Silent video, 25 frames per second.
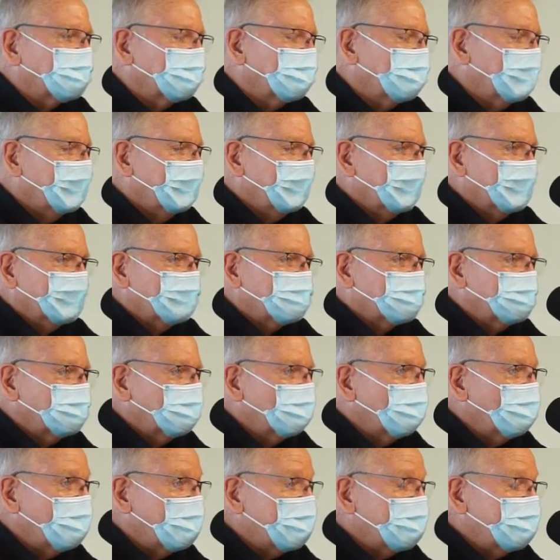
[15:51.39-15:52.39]
So we're
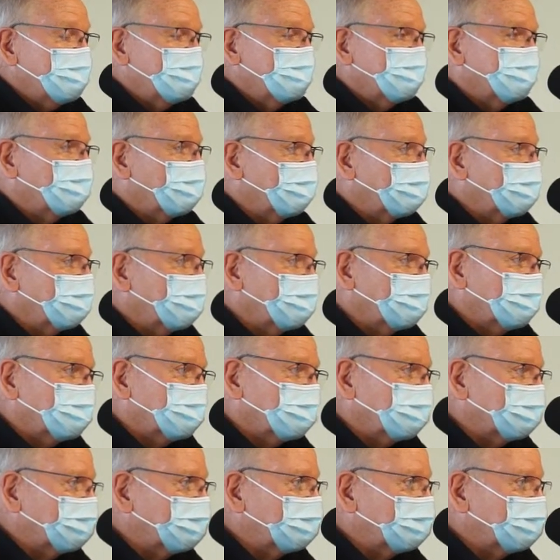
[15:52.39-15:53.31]
still waiting the final